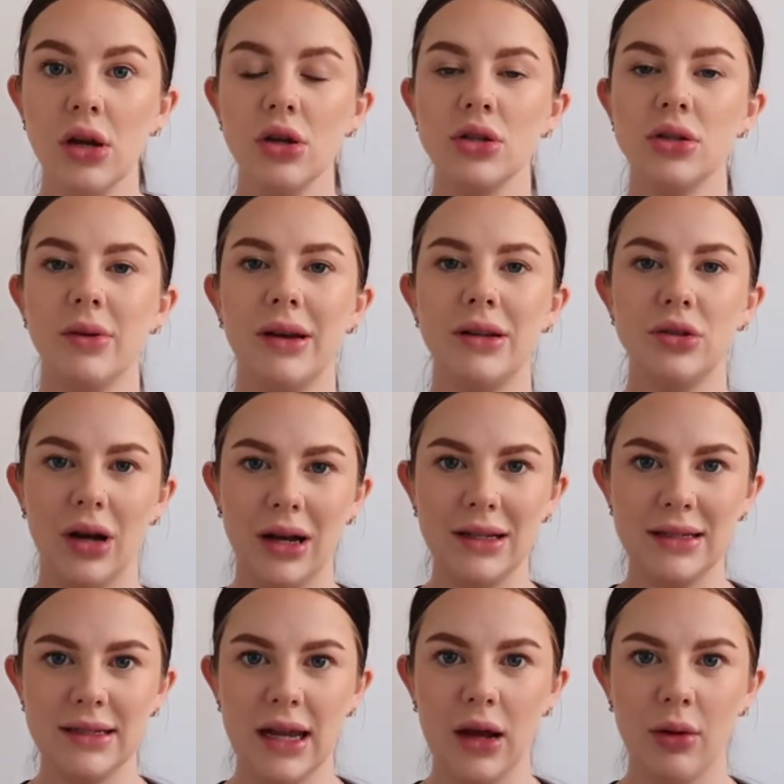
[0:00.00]
So I tried
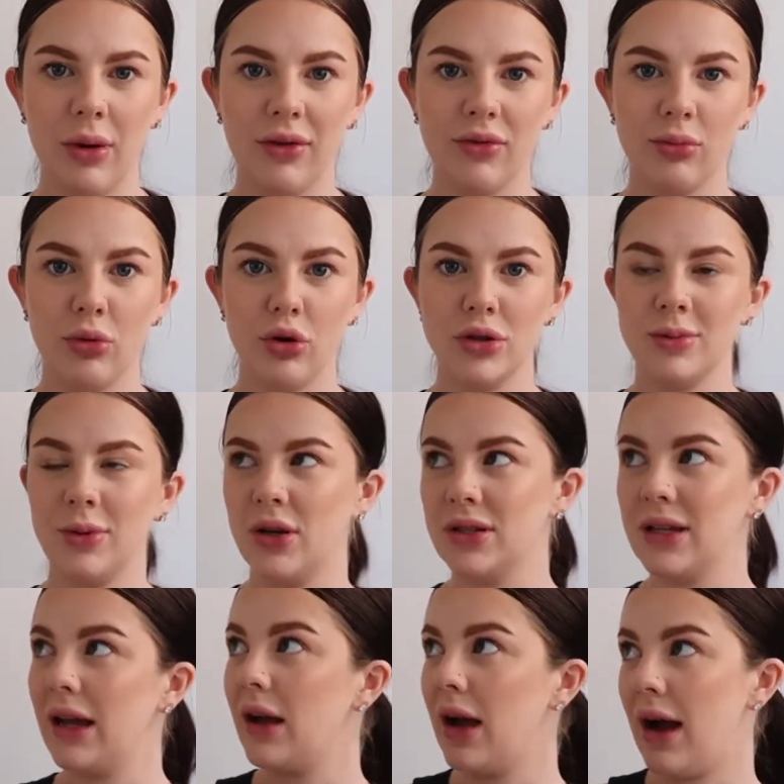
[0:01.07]
to stay away from those because
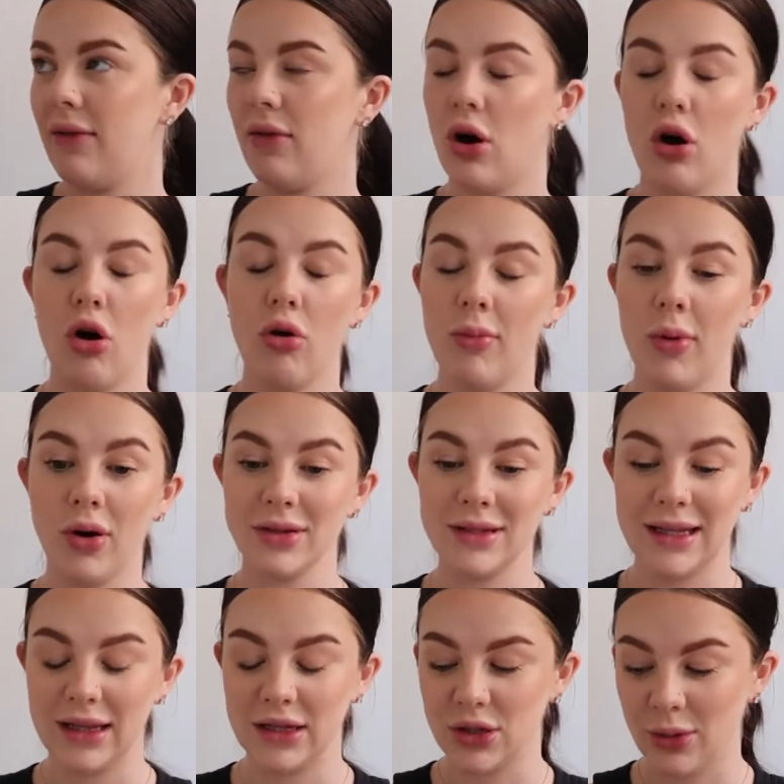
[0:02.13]
I have a whole box
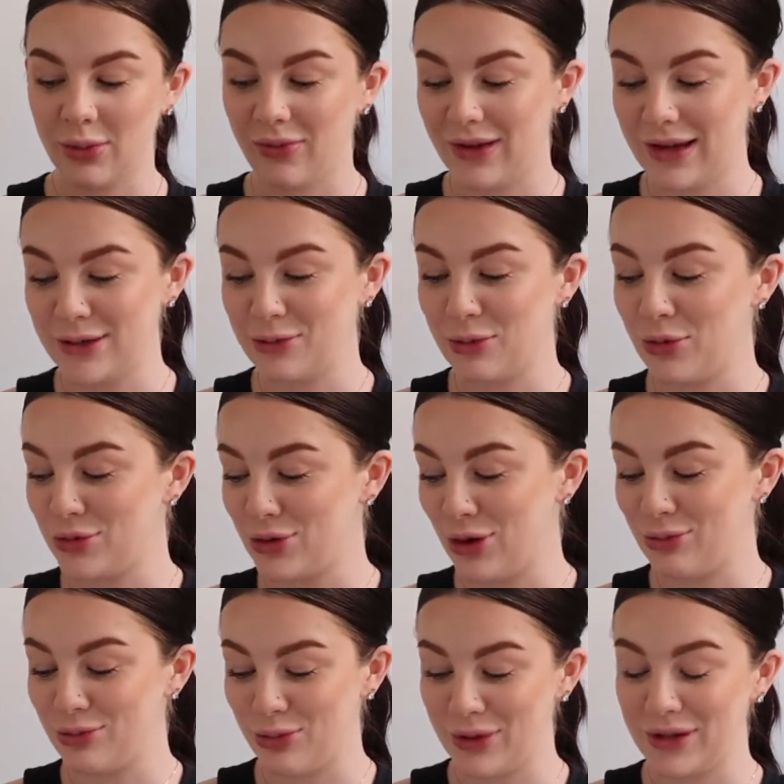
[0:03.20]
in the top of his
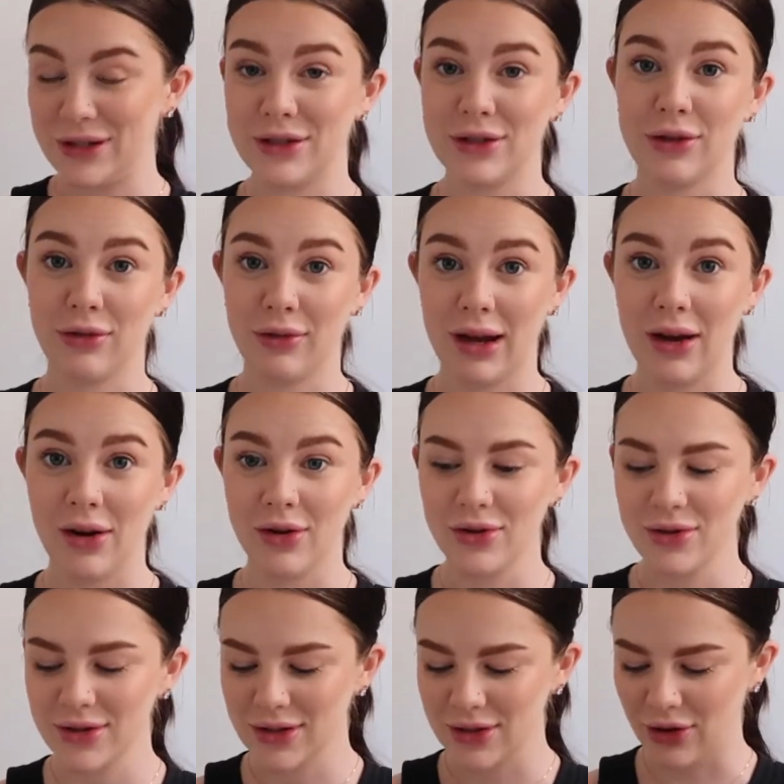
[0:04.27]
wardrobe which is
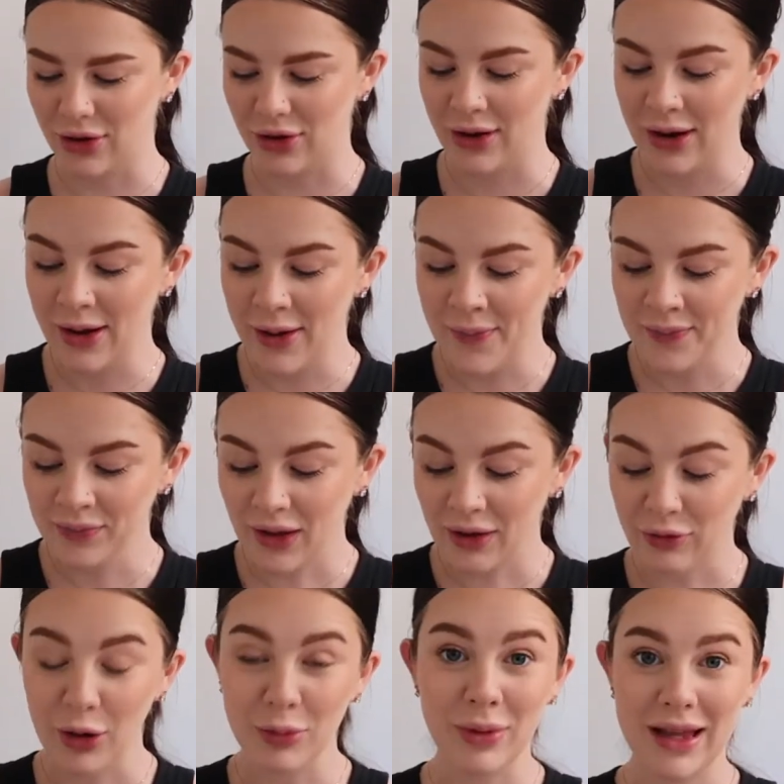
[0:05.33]
3-0s. So
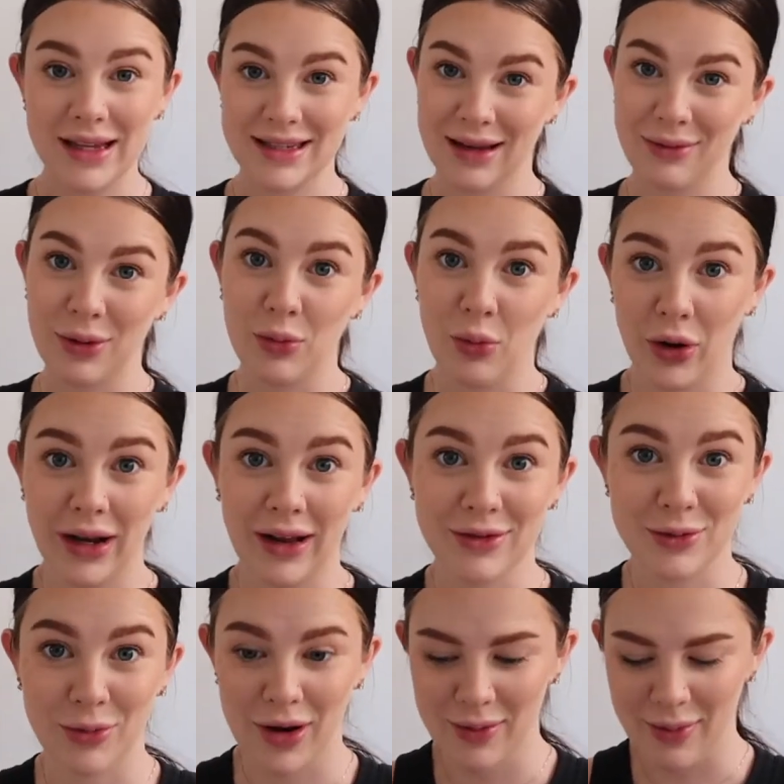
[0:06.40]
very blessed that we won't have
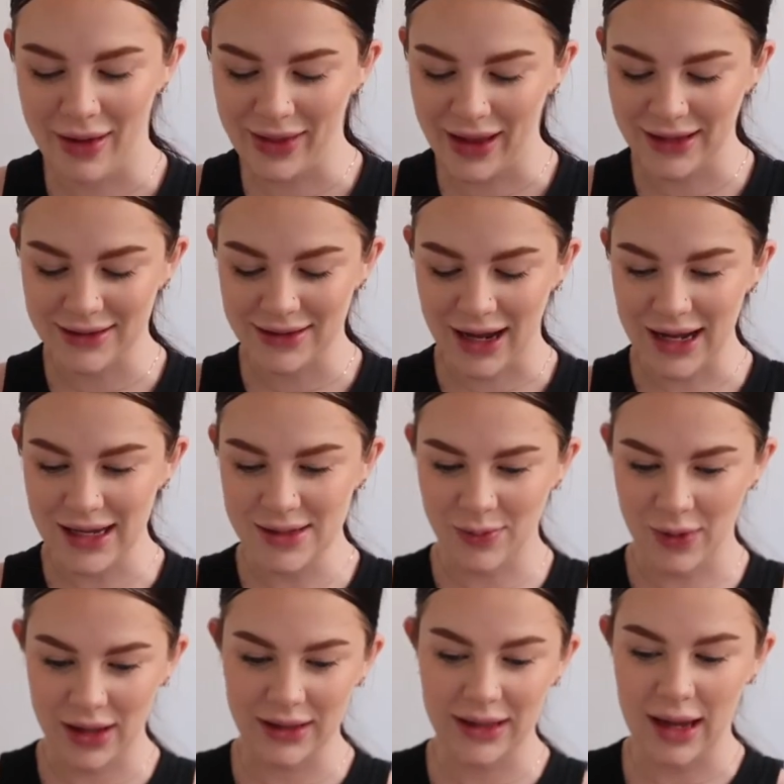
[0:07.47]
to worry about that size.
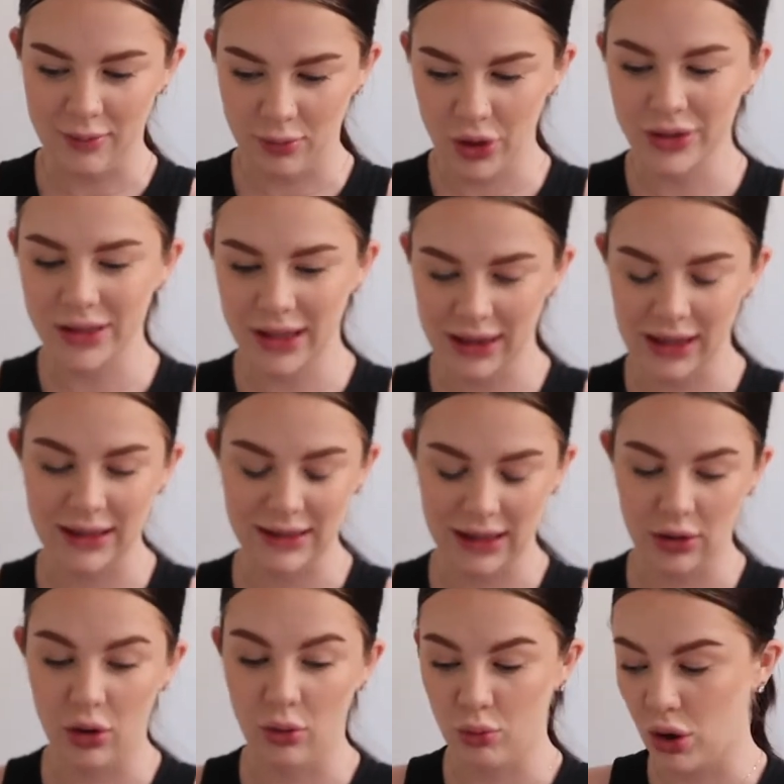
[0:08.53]
But yeah, most of the things I
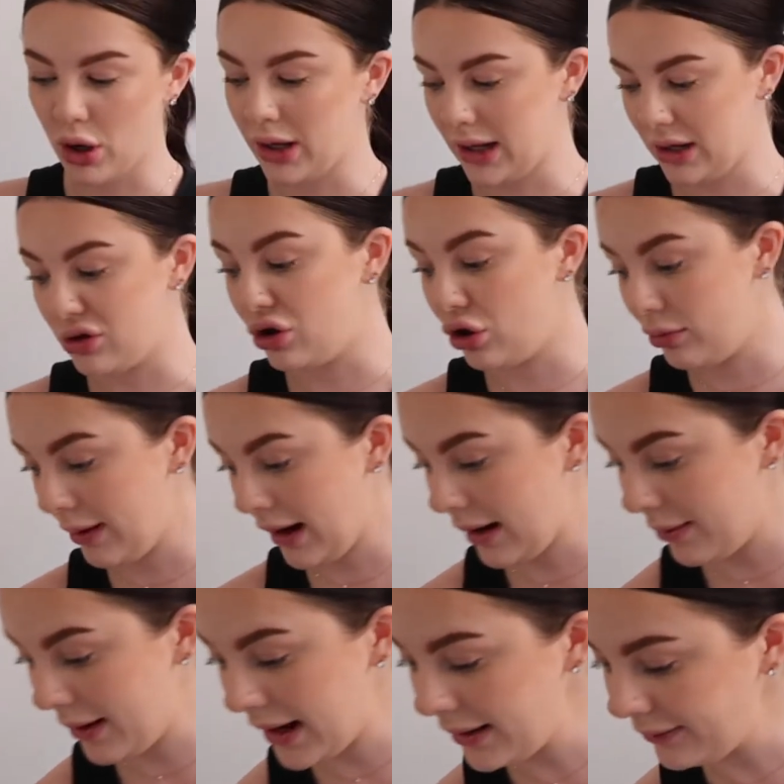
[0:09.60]
got were in new
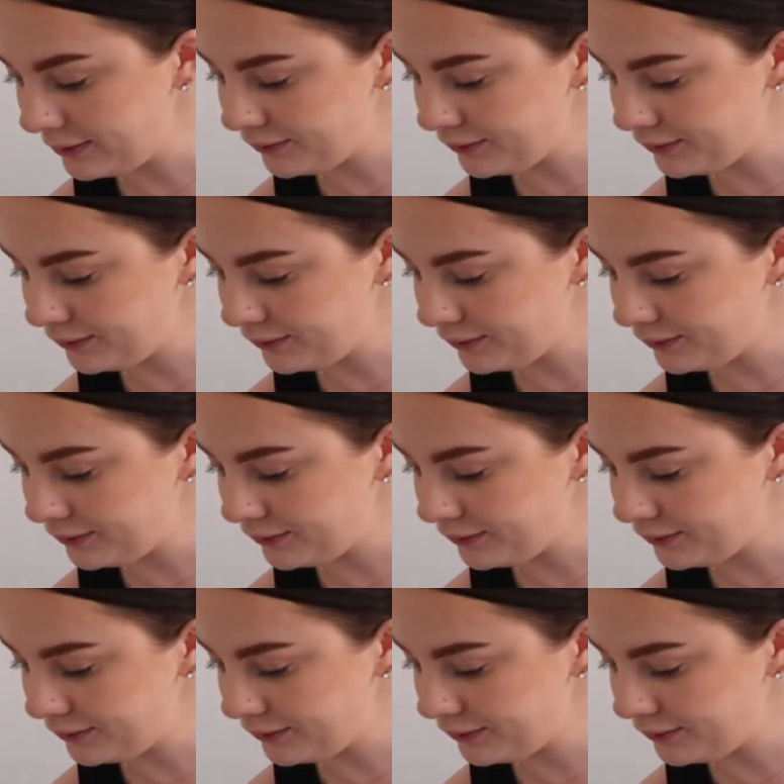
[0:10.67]
baby.